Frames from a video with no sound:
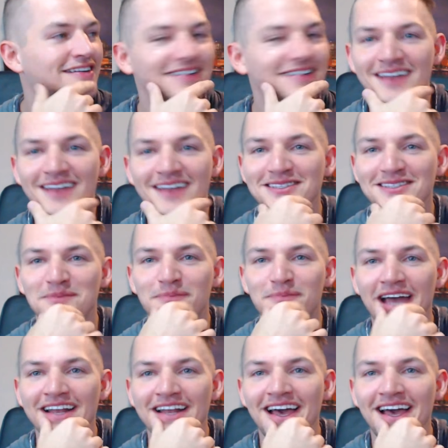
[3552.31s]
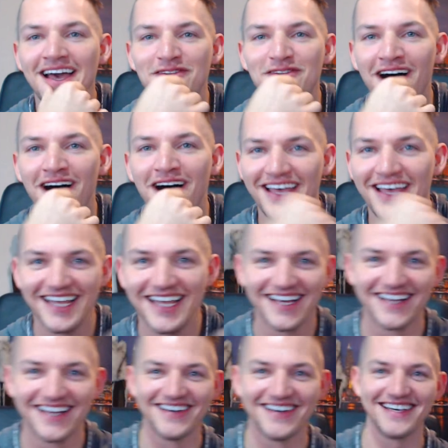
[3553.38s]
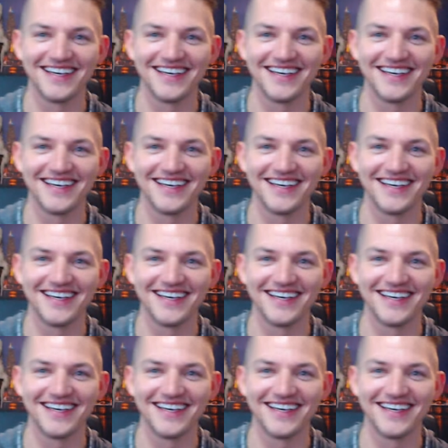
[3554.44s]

I'm such a bad guy after all. You know?